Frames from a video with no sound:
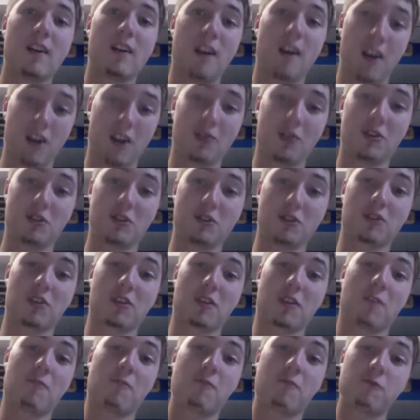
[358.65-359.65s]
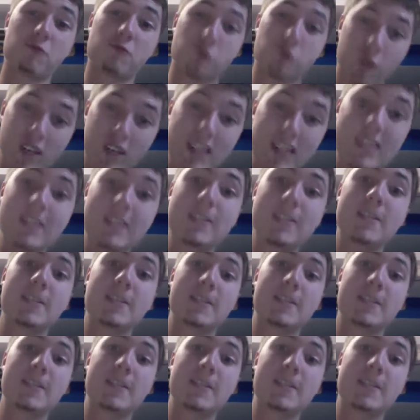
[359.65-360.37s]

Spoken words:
Otherwise, you're going to freeze to